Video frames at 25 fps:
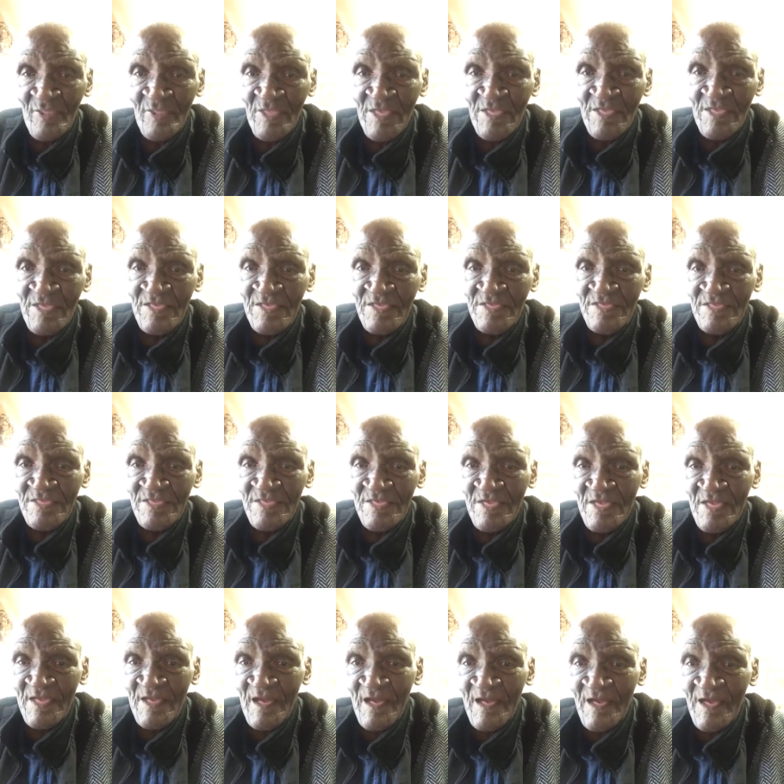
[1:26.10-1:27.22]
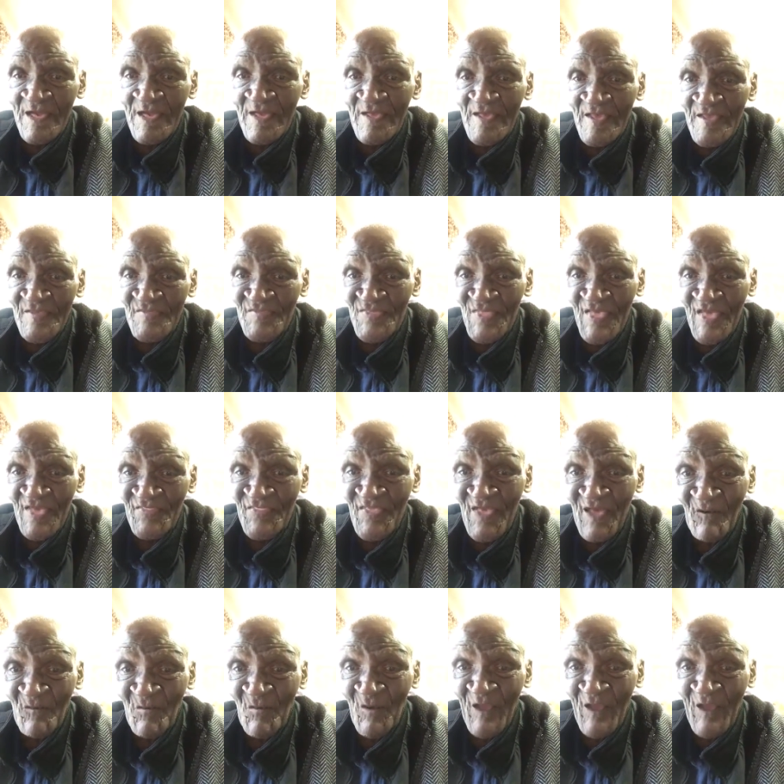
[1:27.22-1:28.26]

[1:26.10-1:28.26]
you. Yeah. Mm -hmm. That, that's